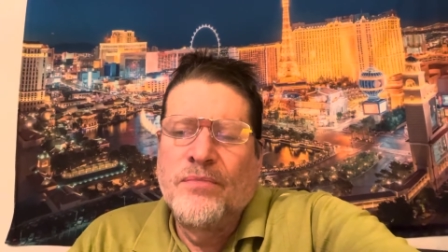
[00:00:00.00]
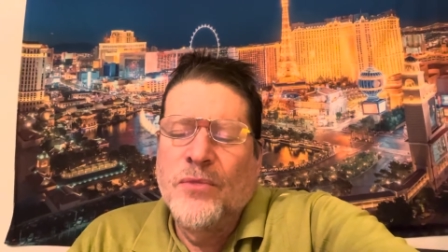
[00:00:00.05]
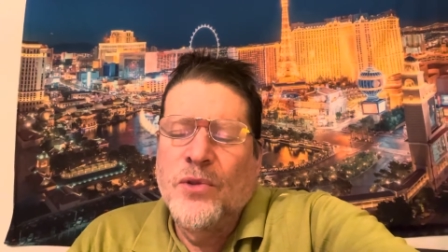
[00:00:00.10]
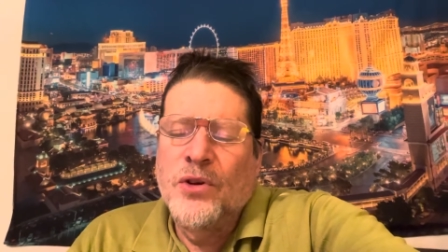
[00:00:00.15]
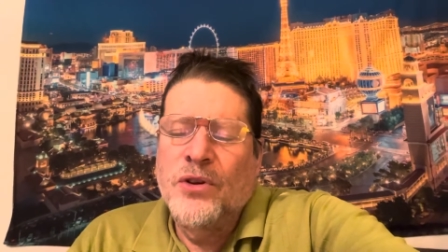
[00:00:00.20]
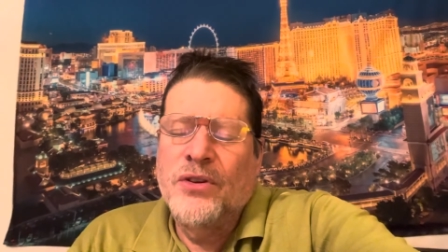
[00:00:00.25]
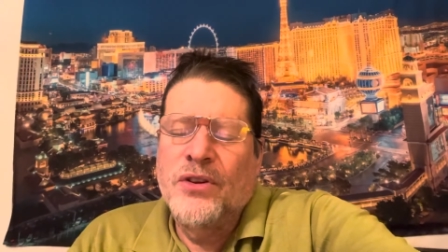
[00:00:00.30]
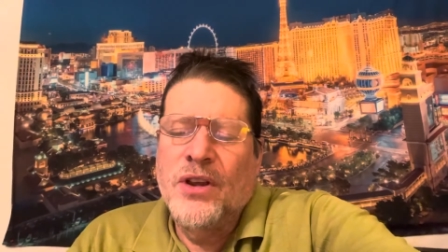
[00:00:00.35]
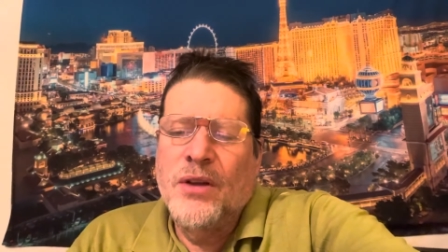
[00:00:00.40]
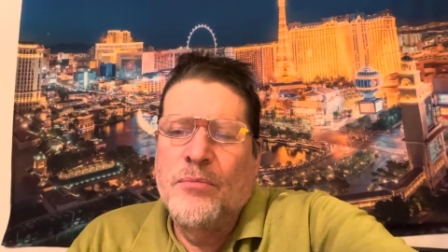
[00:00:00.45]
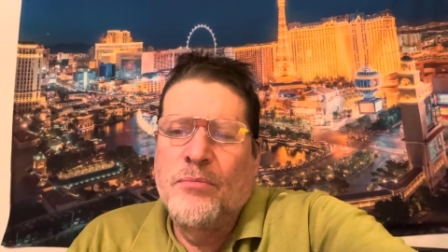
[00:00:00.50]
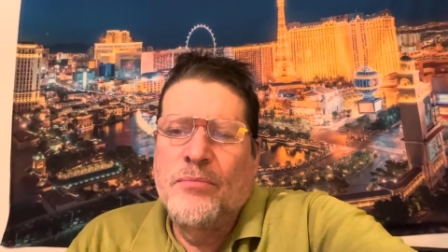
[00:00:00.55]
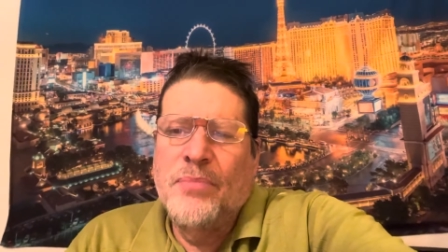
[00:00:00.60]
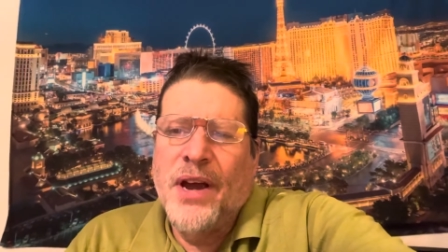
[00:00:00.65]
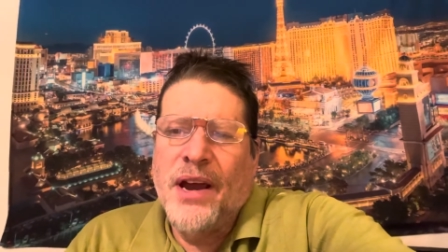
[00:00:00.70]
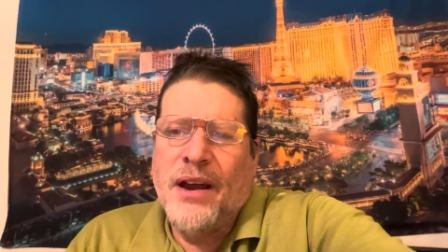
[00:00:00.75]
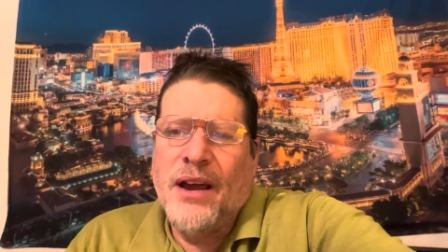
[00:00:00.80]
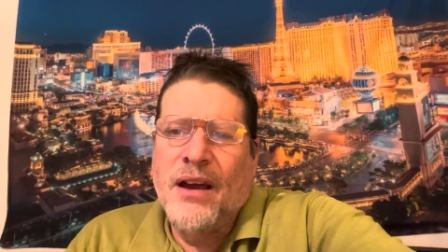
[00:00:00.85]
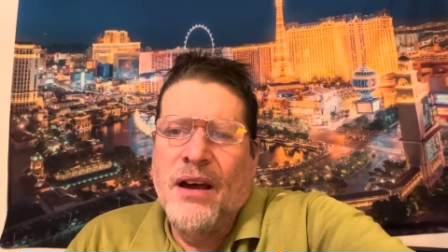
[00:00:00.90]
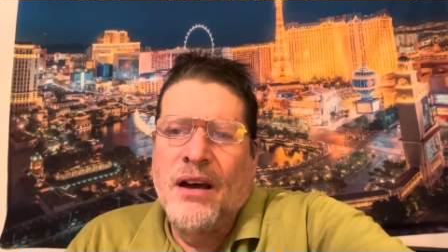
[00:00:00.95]
look to get
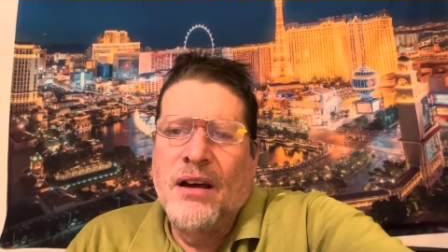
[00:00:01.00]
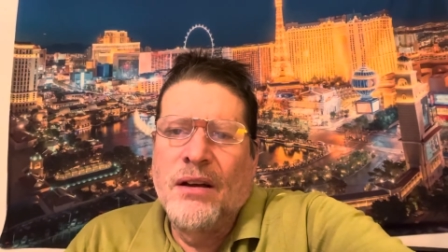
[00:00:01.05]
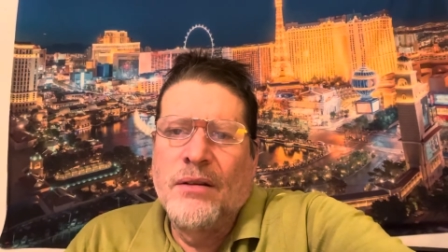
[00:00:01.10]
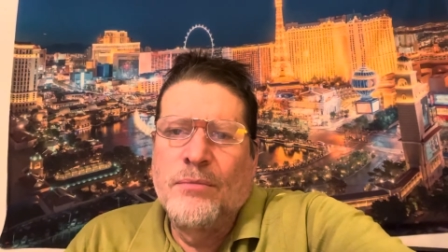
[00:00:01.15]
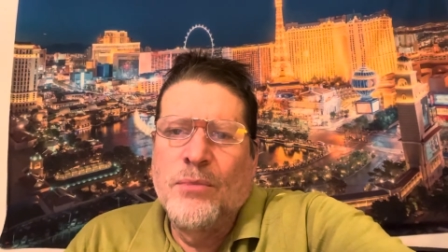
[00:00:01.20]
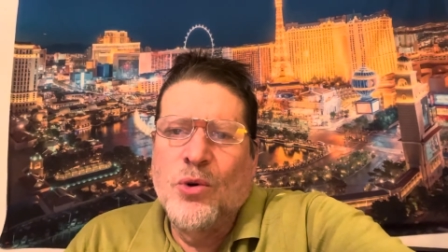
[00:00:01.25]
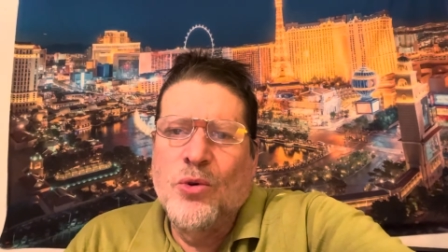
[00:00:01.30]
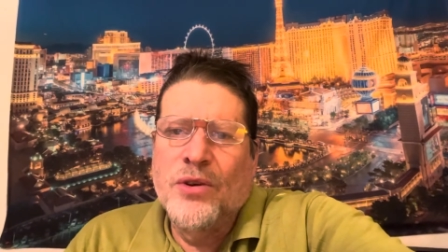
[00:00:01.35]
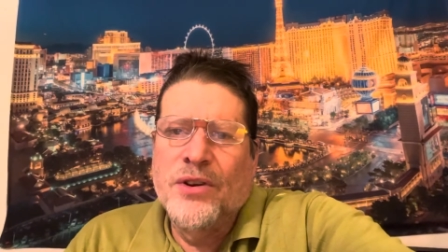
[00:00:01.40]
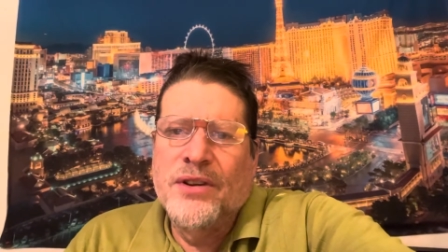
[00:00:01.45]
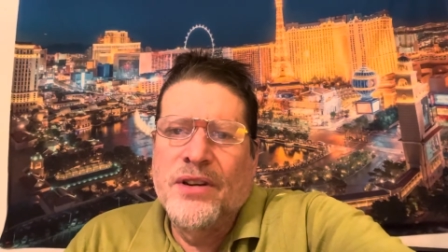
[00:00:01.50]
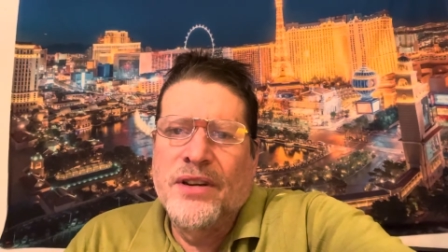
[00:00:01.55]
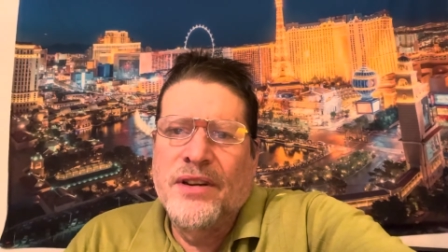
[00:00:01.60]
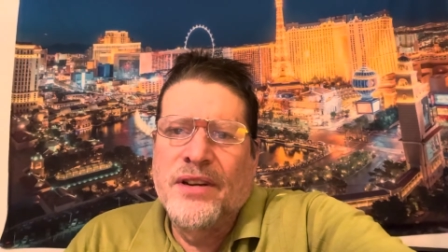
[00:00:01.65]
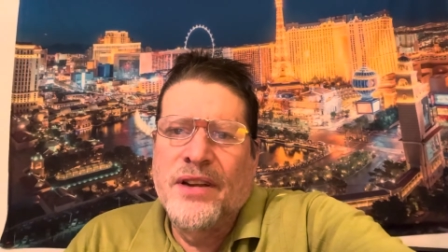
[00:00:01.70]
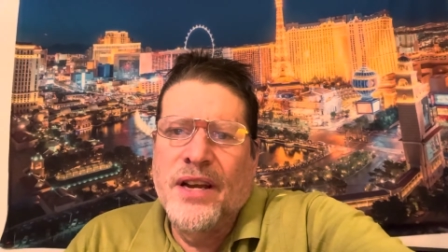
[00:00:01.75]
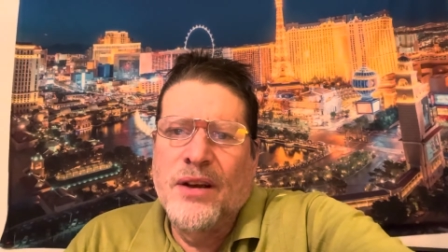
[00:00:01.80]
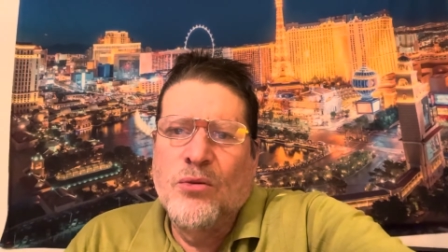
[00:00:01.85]
back on board today.